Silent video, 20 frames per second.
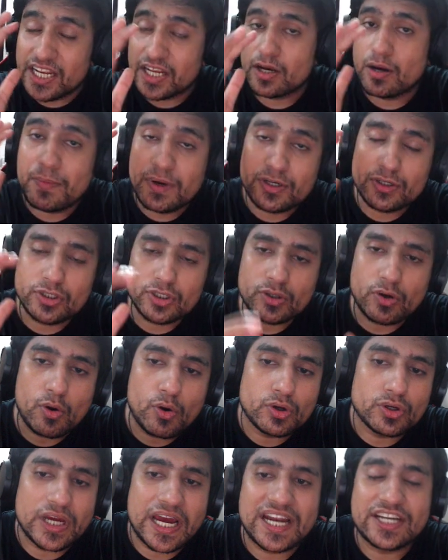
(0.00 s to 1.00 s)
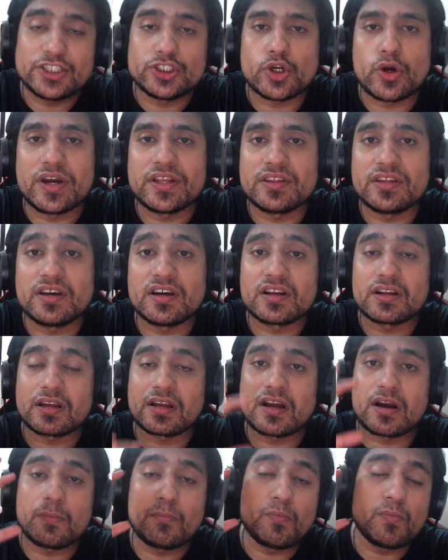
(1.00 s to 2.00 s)
recommend you to go and join there
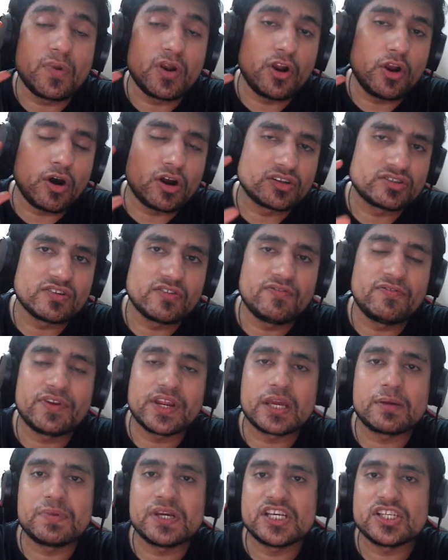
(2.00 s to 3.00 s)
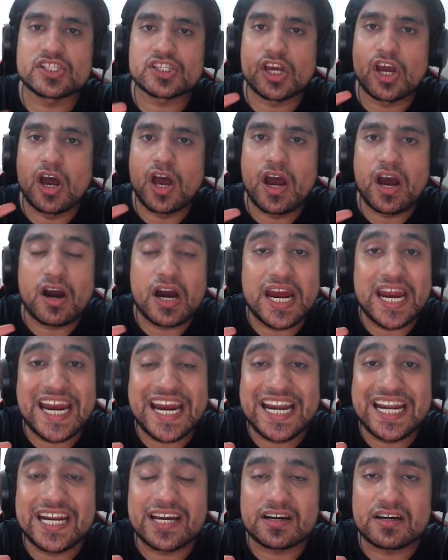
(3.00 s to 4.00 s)
lots of freebies
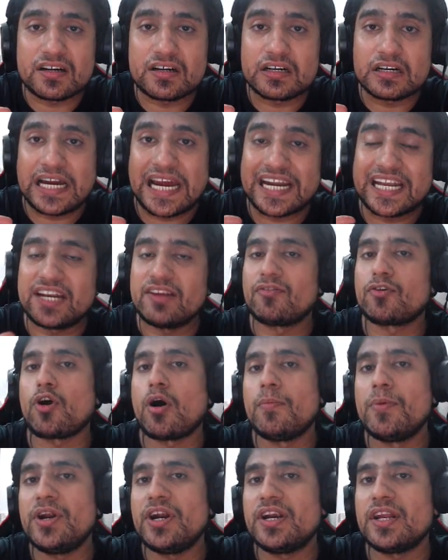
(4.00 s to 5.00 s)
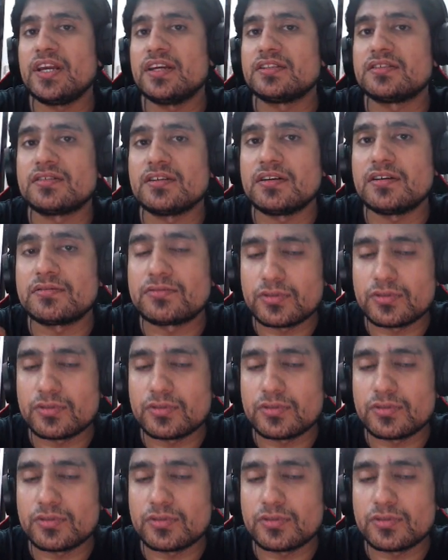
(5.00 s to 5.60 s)
and uh, active community is there